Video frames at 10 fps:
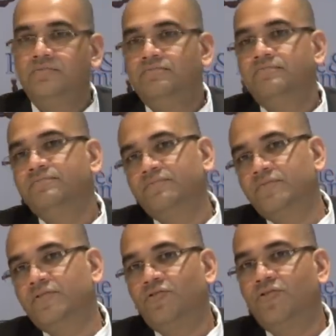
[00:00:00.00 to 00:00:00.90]
on
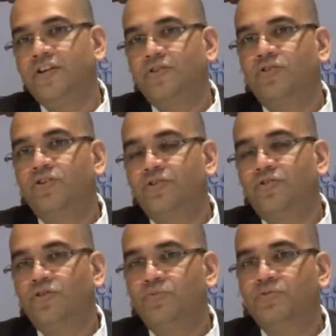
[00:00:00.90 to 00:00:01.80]
information received from the
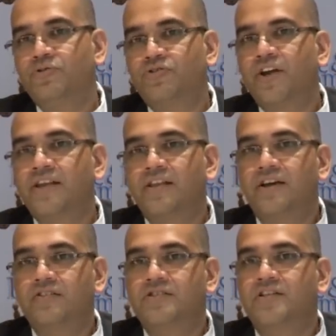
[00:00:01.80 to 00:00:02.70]
islanders.
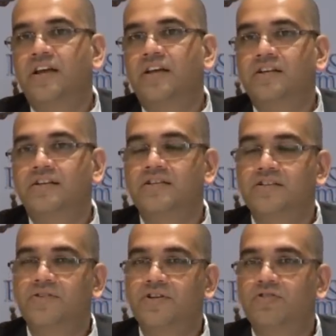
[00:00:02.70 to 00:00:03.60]
FRCS
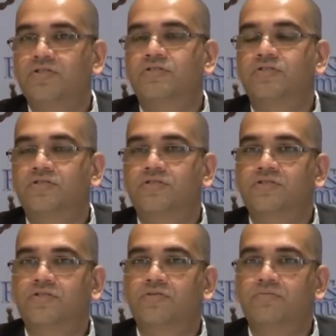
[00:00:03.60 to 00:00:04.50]
Chief Executive
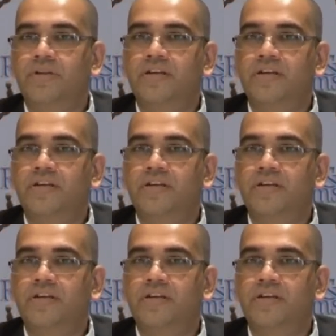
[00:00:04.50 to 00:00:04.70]
Viswanath